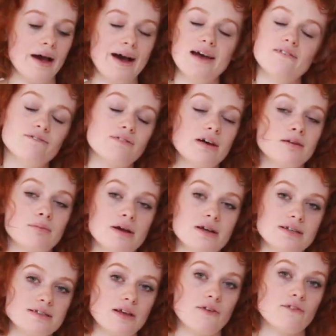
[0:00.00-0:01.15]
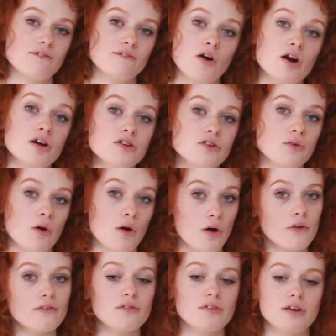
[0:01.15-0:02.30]
I find myself far too
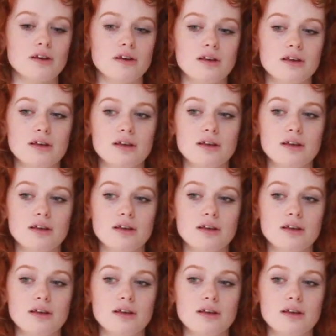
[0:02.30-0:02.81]
often